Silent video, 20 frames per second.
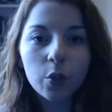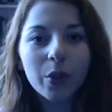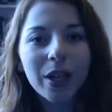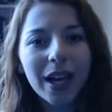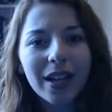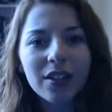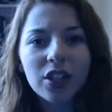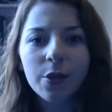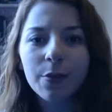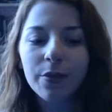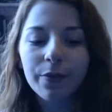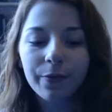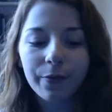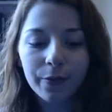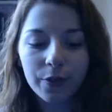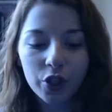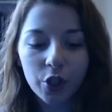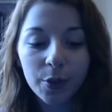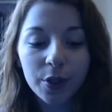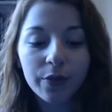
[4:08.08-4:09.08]
We had
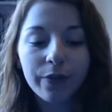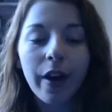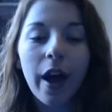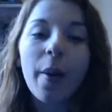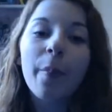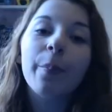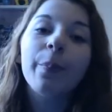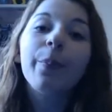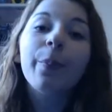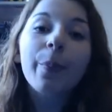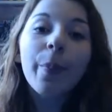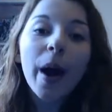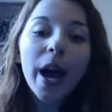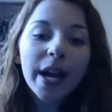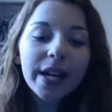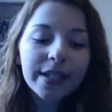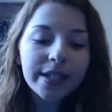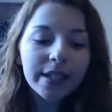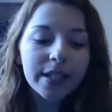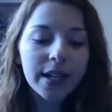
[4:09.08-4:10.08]
so much fun,
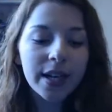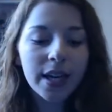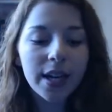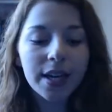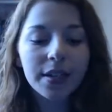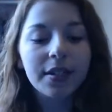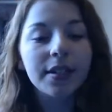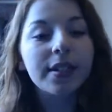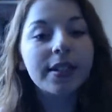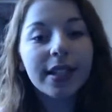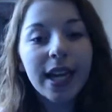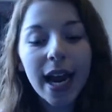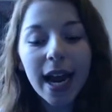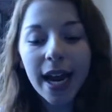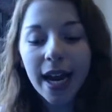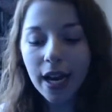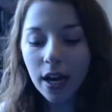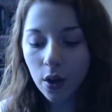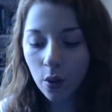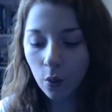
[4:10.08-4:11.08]
but
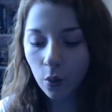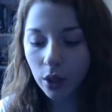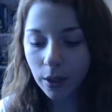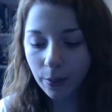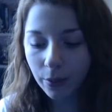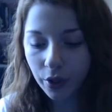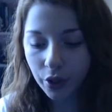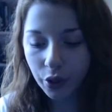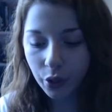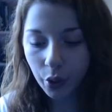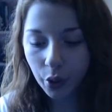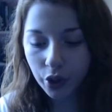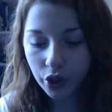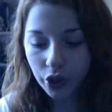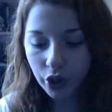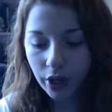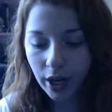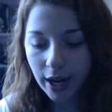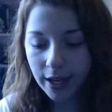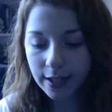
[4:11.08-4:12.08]
today what I'm going to talk
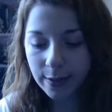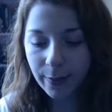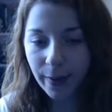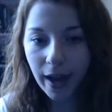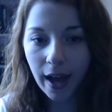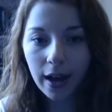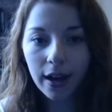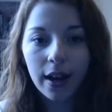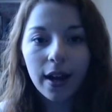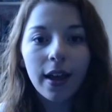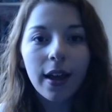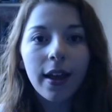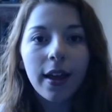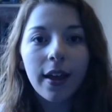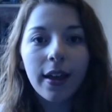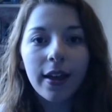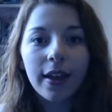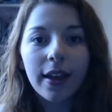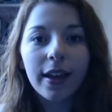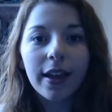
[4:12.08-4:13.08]
to you guys about
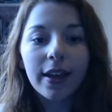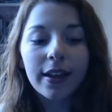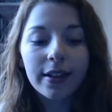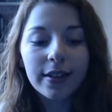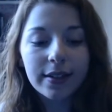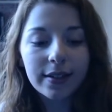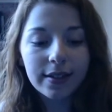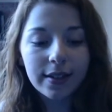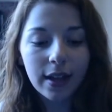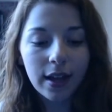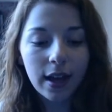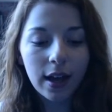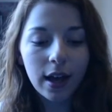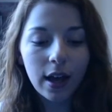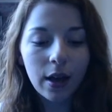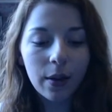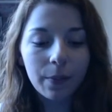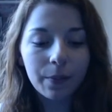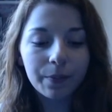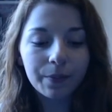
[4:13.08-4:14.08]
is
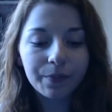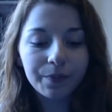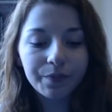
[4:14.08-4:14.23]
a